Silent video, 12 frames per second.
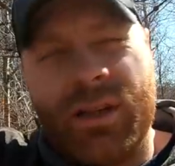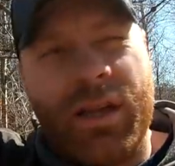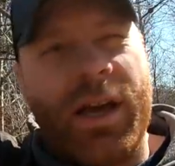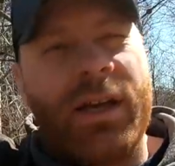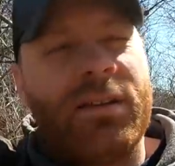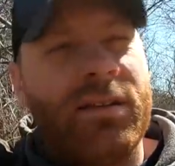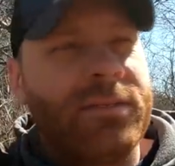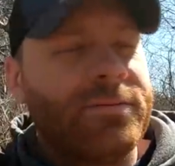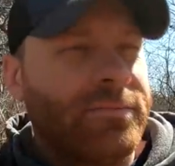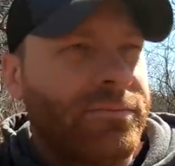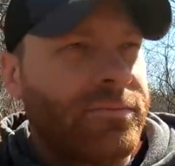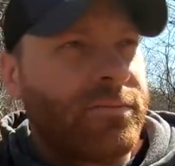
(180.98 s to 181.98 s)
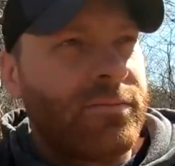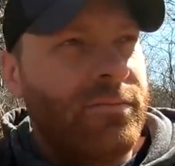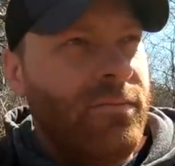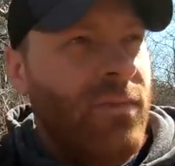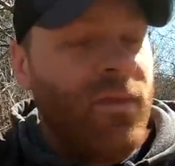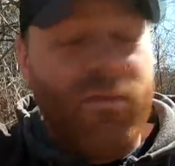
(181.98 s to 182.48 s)
that
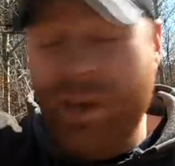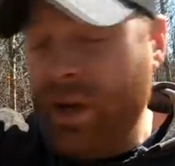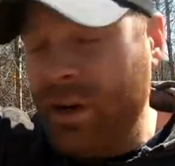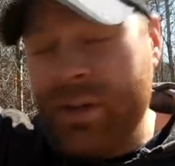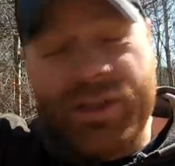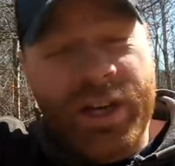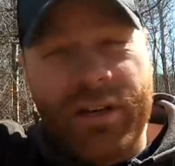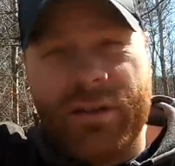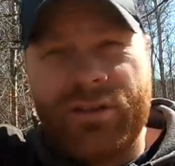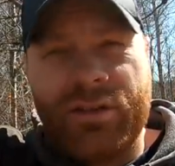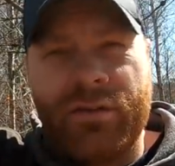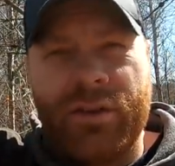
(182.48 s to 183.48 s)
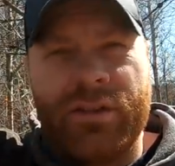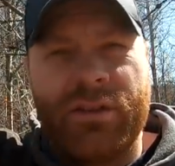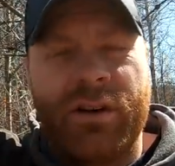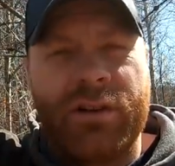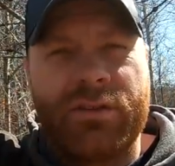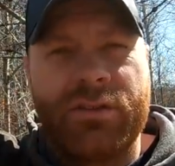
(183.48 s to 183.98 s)
very generous of you to
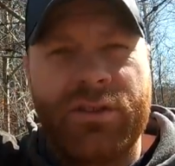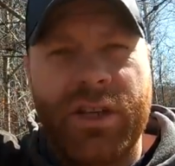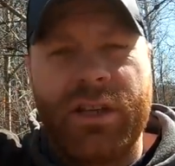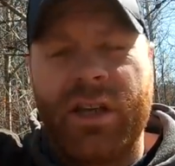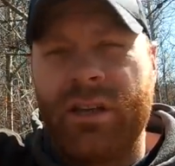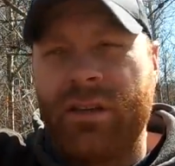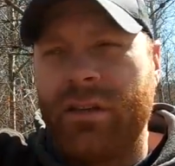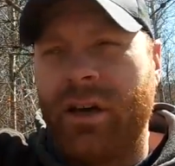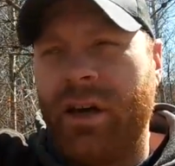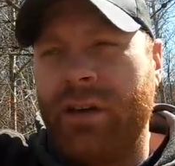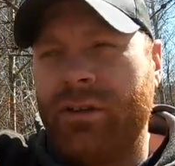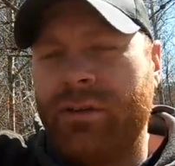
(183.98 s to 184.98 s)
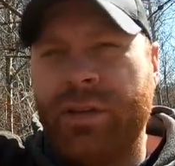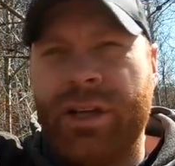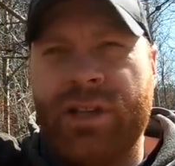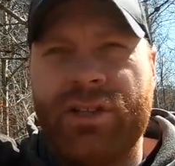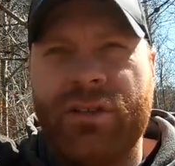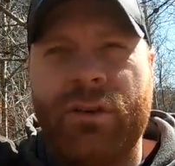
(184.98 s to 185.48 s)
also send that uh,
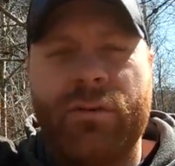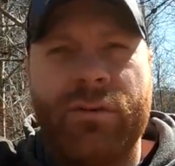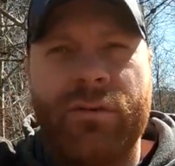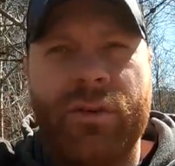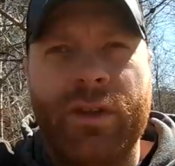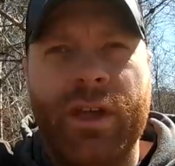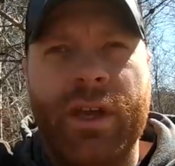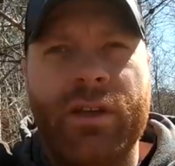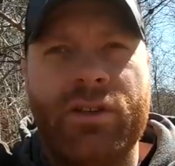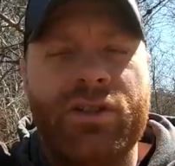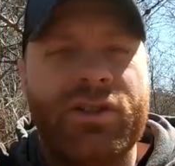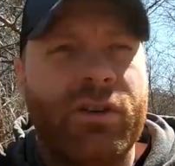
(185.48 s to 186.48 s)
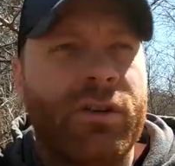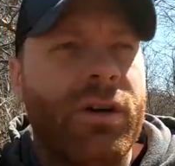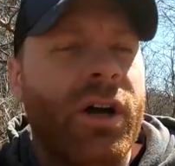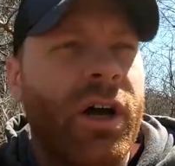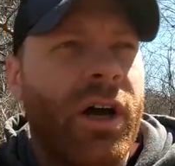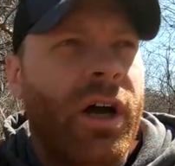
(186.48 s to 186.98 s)
donation over for the h so
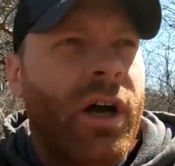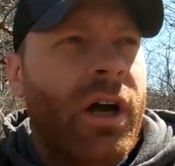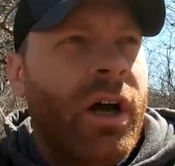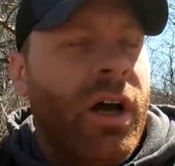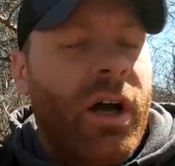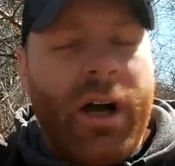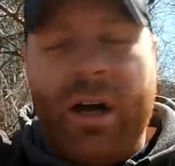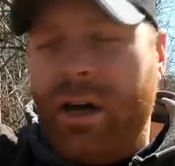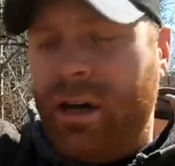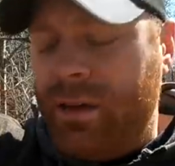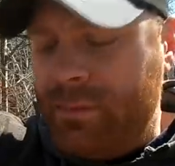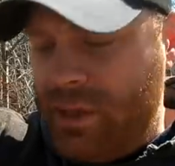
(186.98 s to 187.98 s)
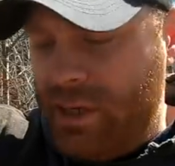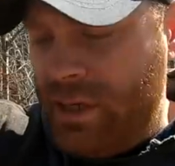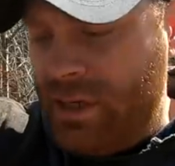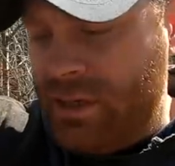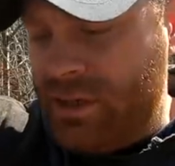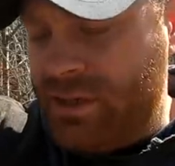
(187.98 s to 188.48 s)
um,
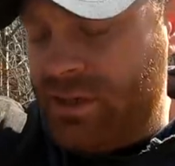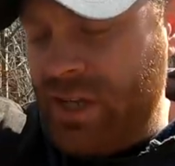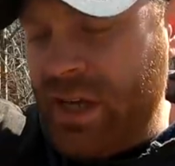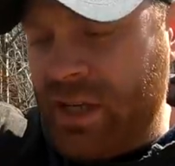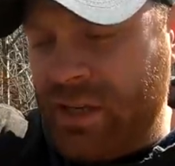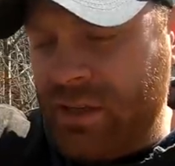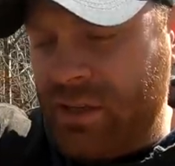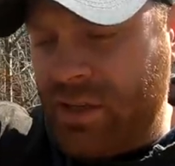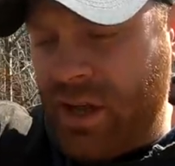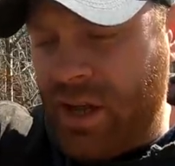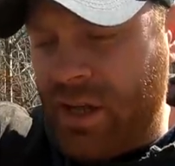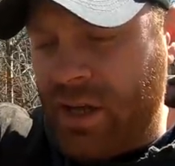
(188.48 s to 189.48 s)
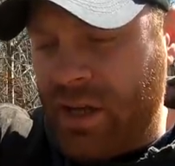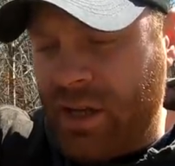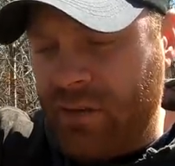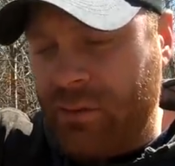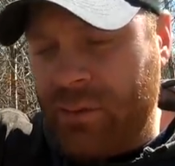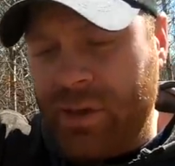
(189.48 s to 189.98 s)
second i got to
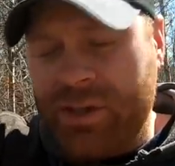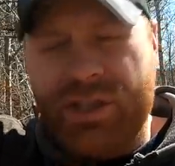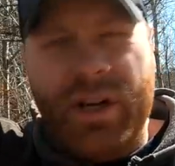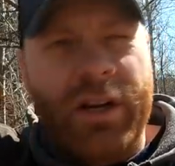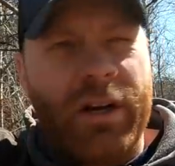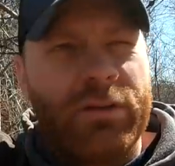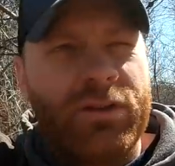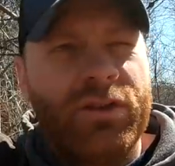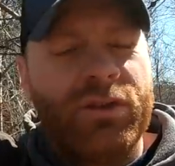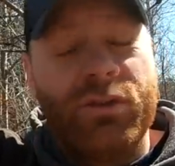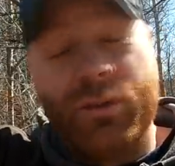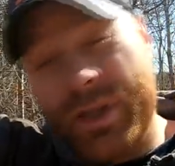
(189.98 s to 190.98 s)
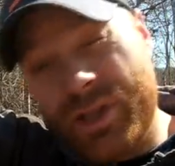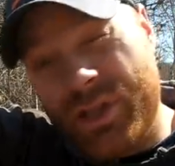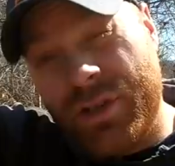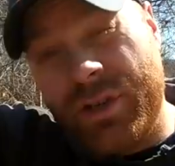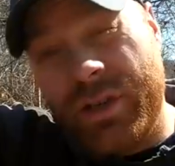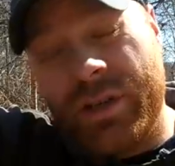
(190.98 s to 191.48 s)
give a big shout out to
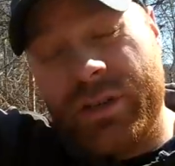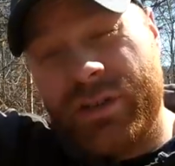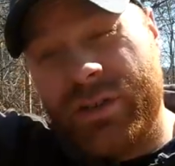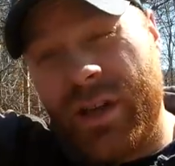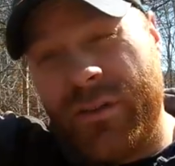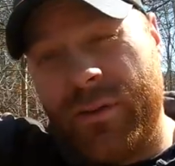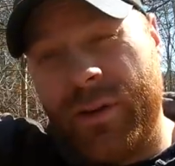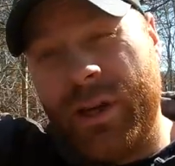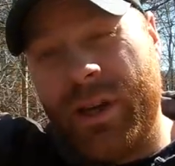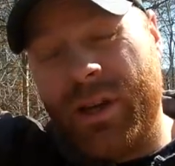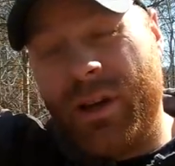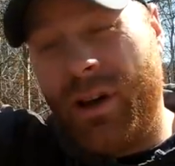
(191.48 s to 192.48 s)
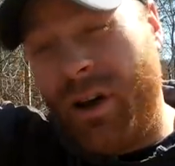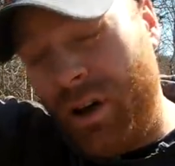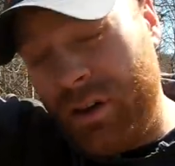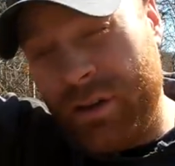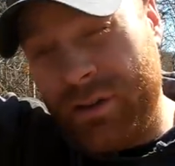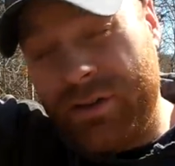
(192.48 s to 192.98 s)
richard stephanie and
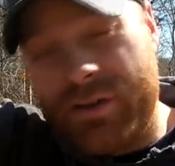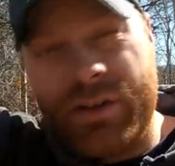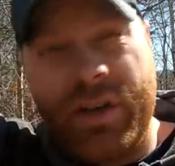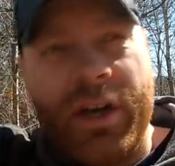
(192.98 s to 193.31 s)
hollis